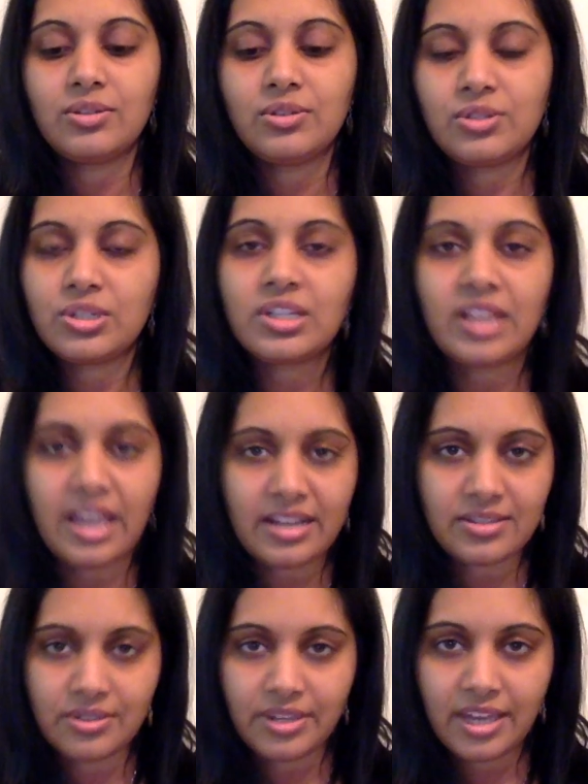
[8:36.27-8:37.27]

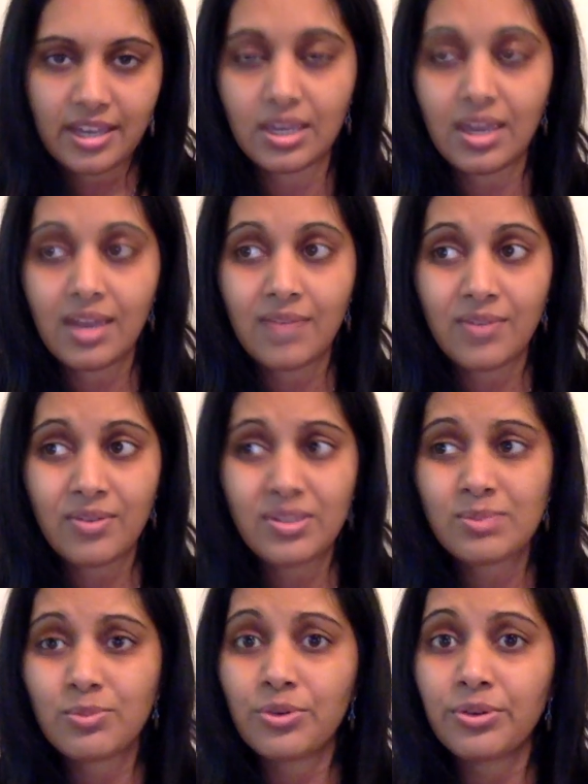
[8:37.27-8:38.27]
chillax on that.
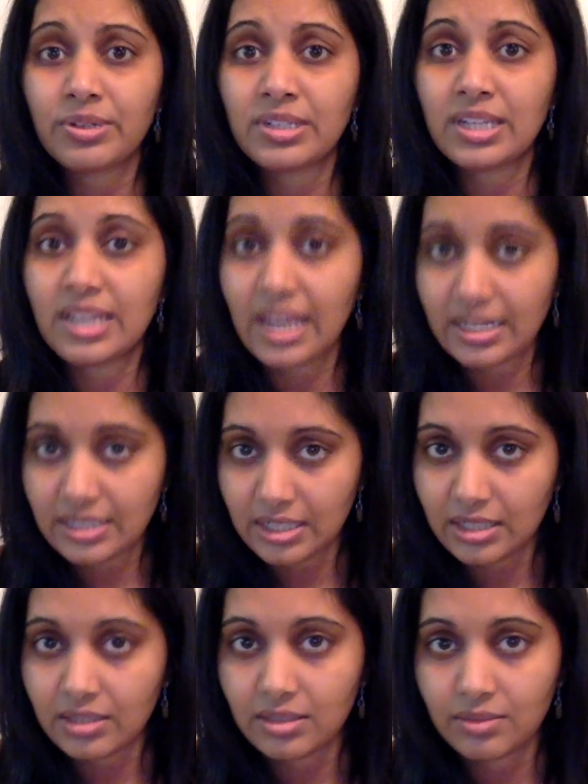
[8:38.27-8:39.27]
Focus more on
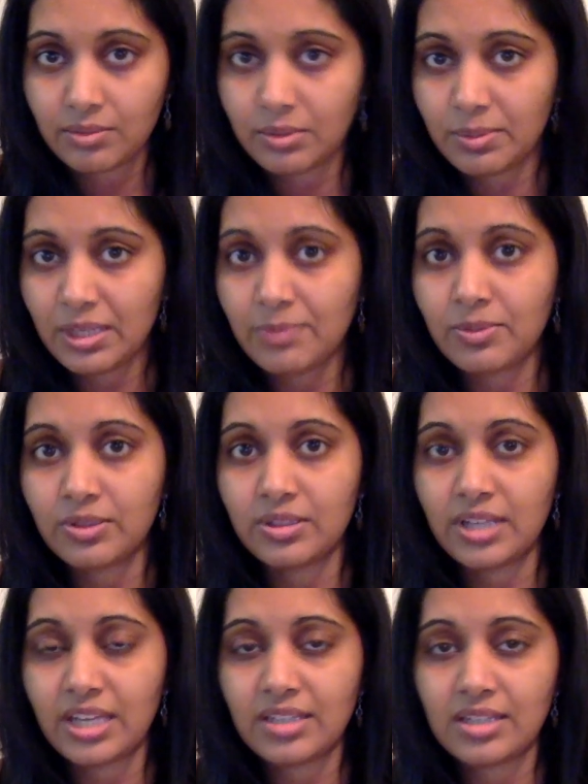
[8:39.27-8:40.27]
connecting with people
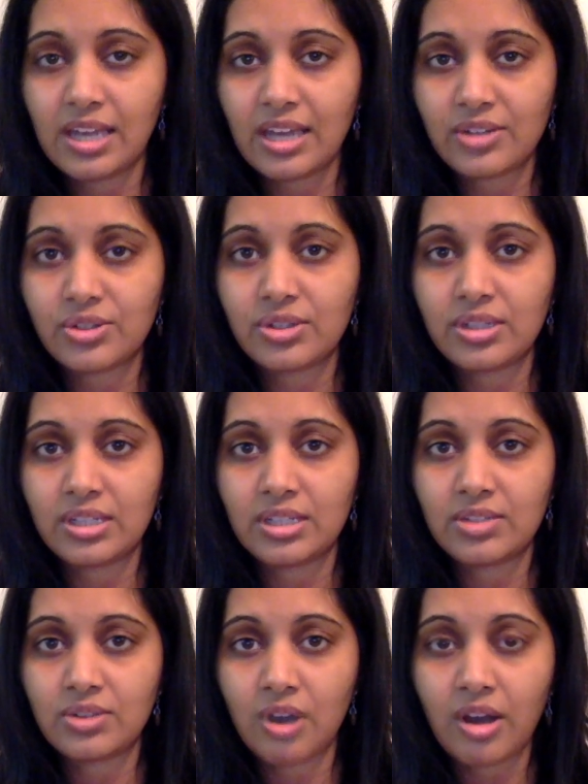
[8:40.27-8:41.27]
and to
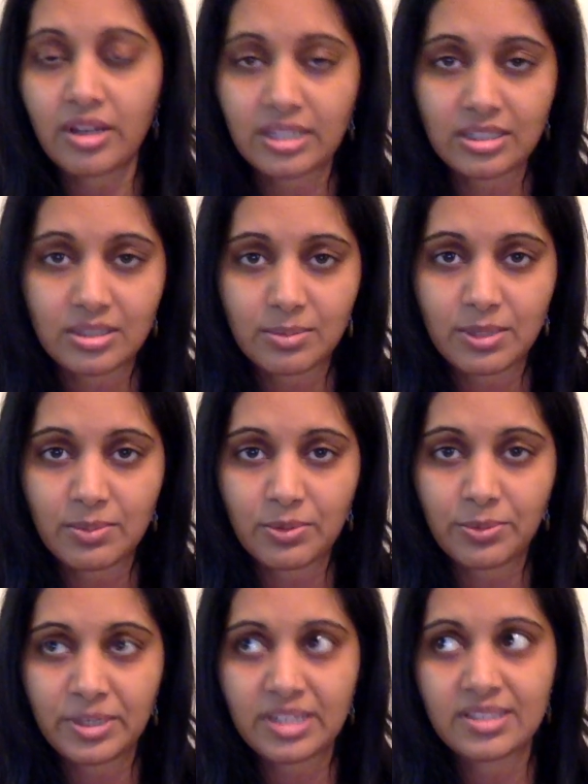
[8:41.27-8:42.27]
actually talking to people,
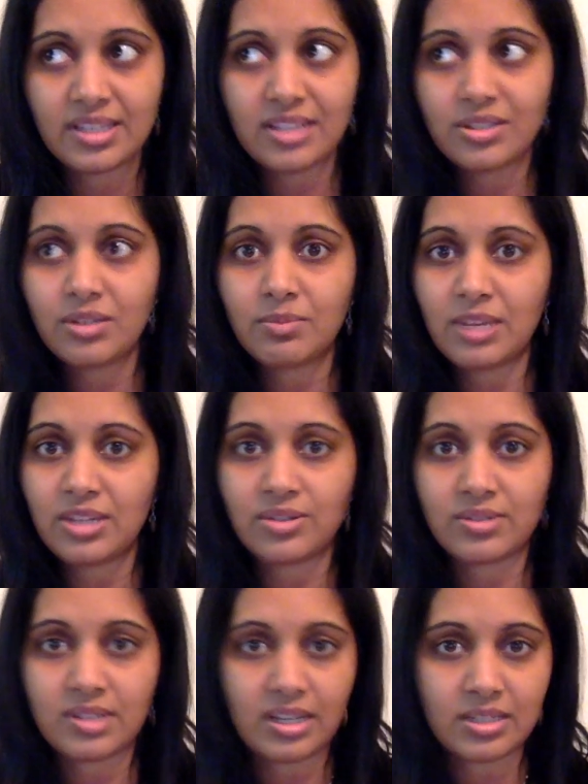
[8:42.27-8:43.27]
because that's going to make your
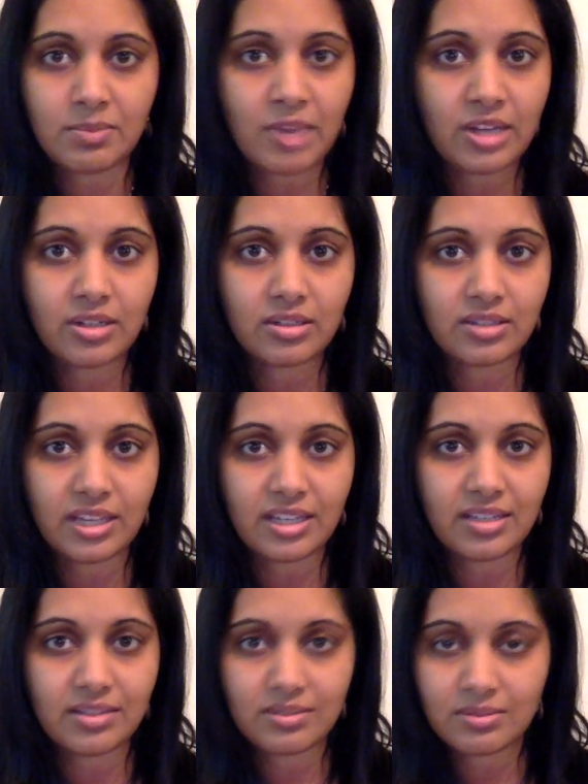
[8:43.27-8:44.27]
sex better.
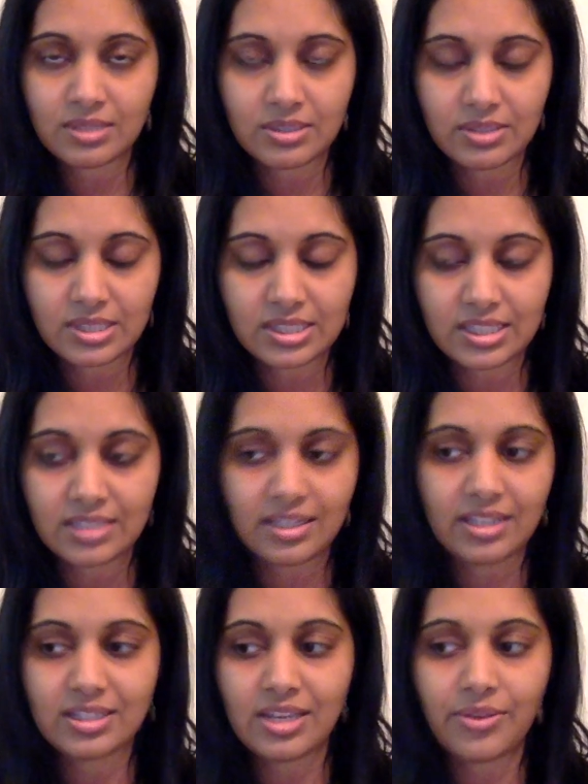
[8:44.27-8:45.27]
Seriously,
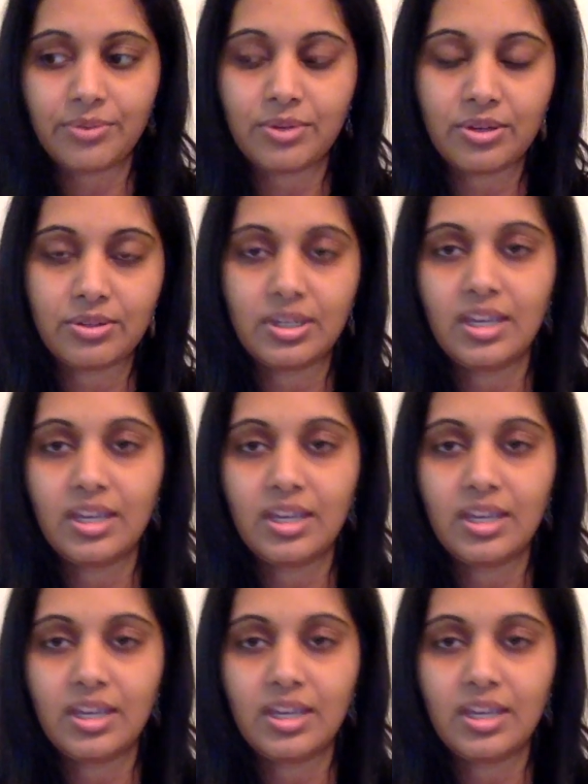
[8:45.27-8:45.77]
down the road,